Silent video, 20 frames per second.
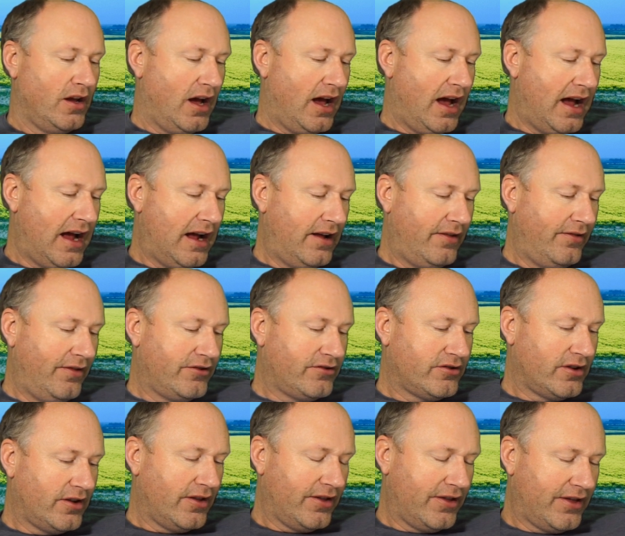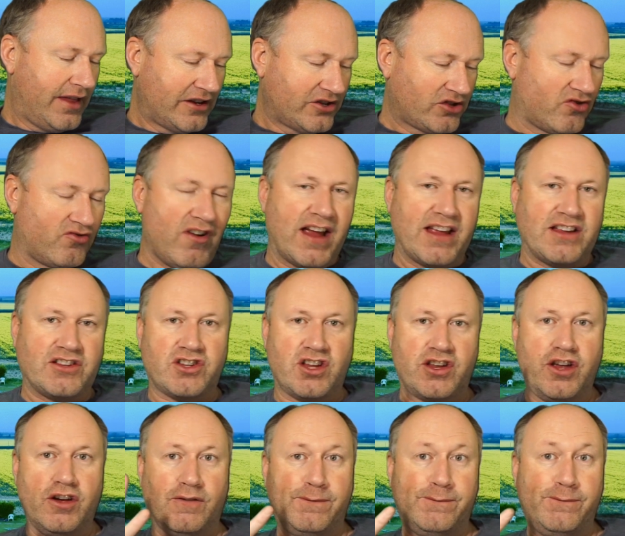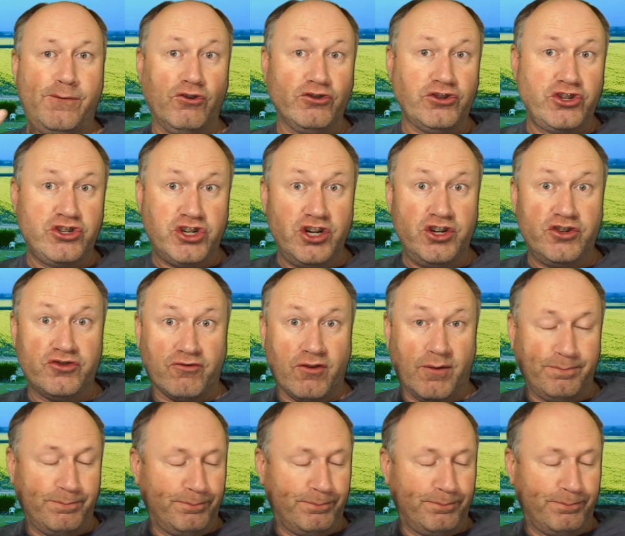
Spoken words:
And that's great. So you've got 4 to choose from.